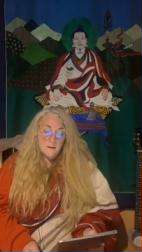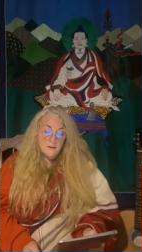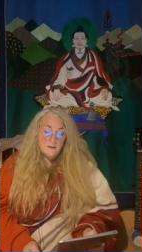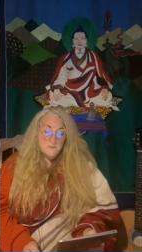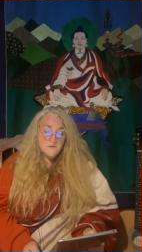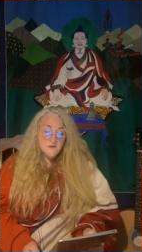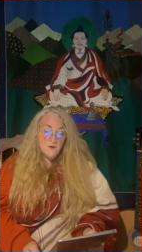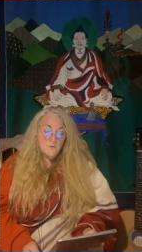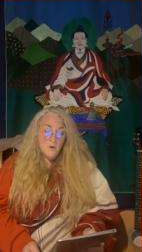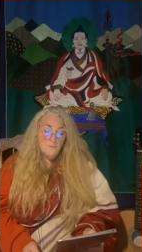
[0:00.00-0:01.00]
There was
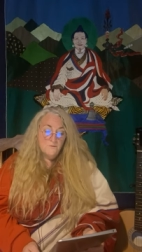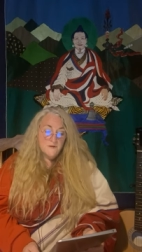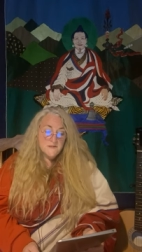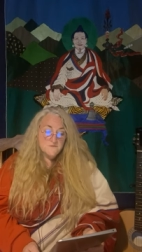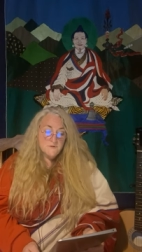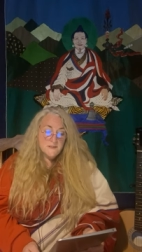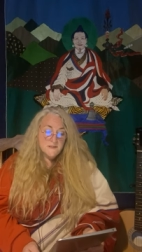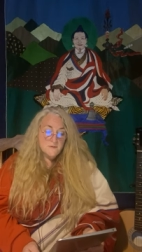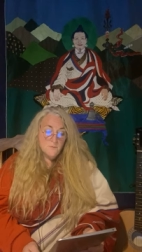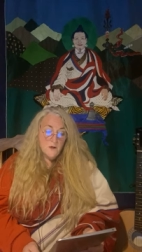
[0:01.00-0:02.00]
no obvious
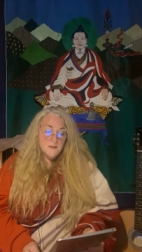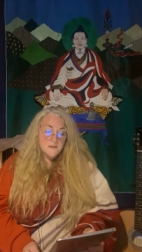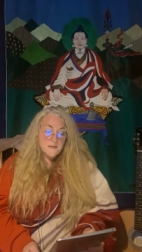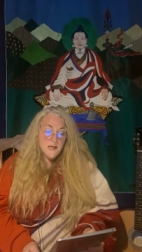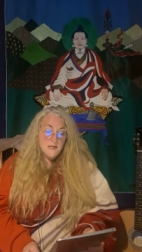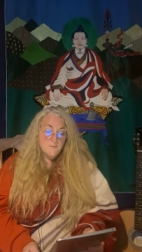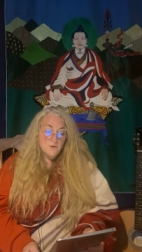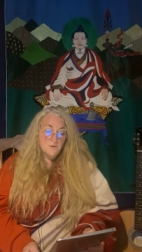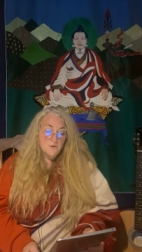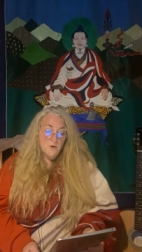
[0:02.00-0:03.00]
reason why the same
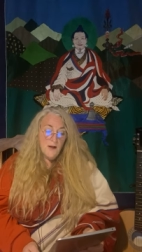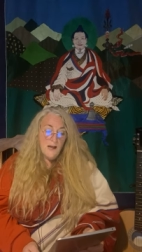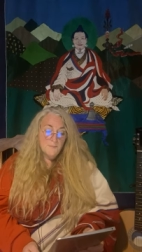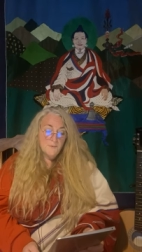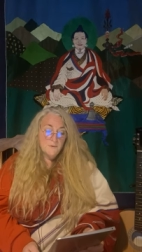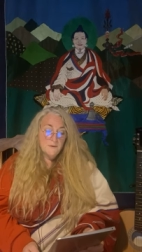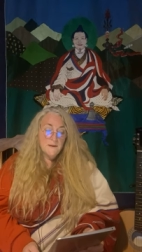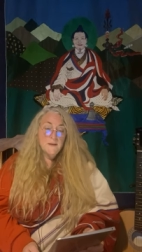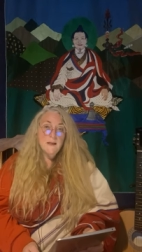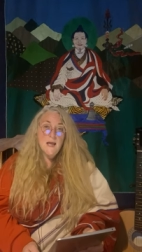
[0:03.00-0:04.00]
could not happen
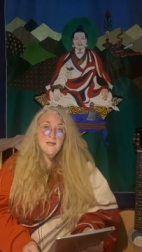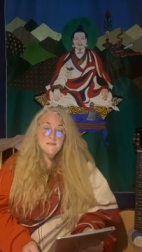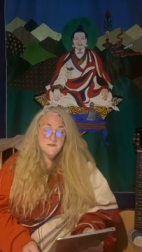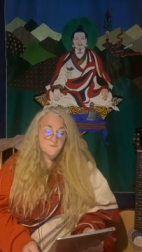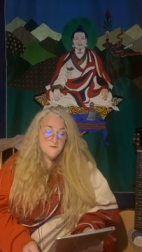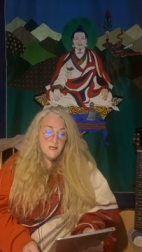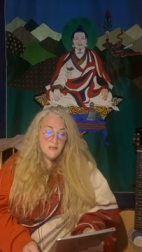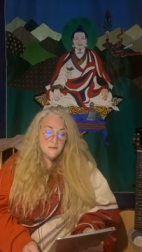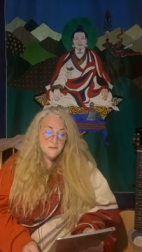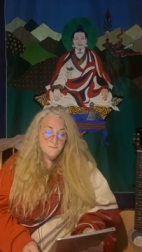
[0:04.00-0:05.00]
in the case of Det.